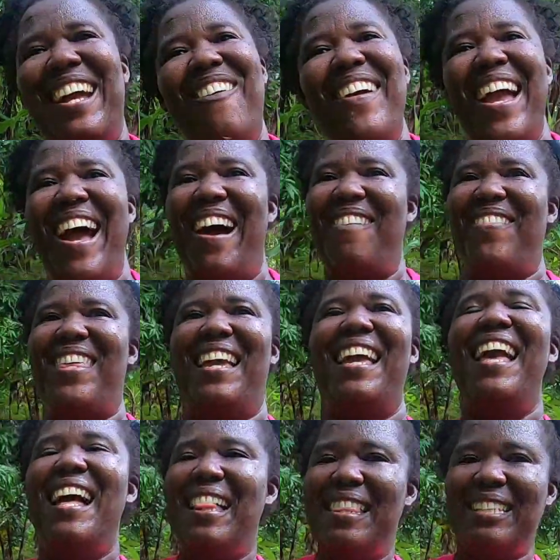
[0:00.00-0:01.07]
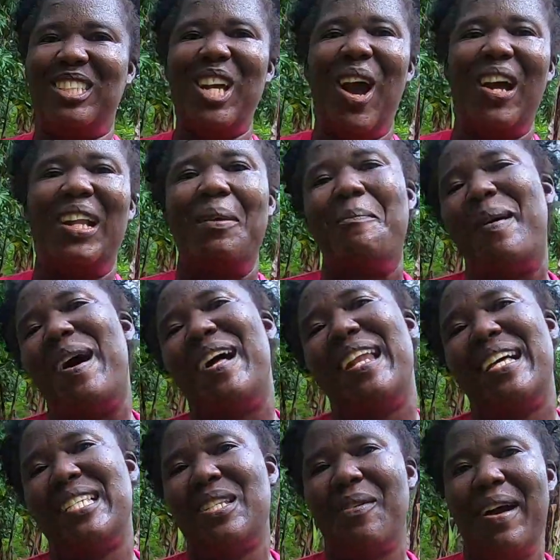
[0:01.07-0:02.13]
And we have the, the chocolate ball
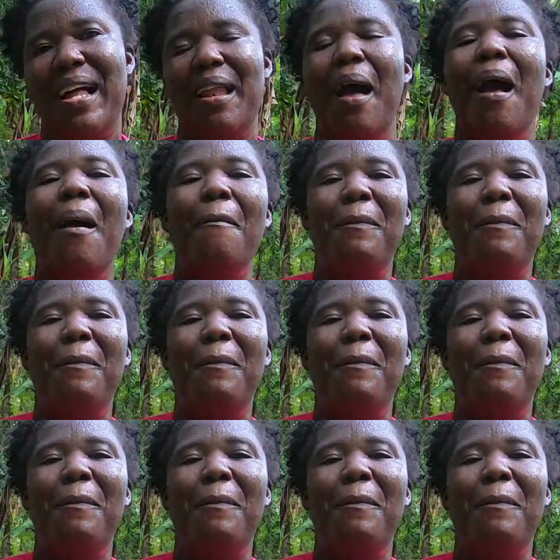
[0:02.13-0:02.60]
as well.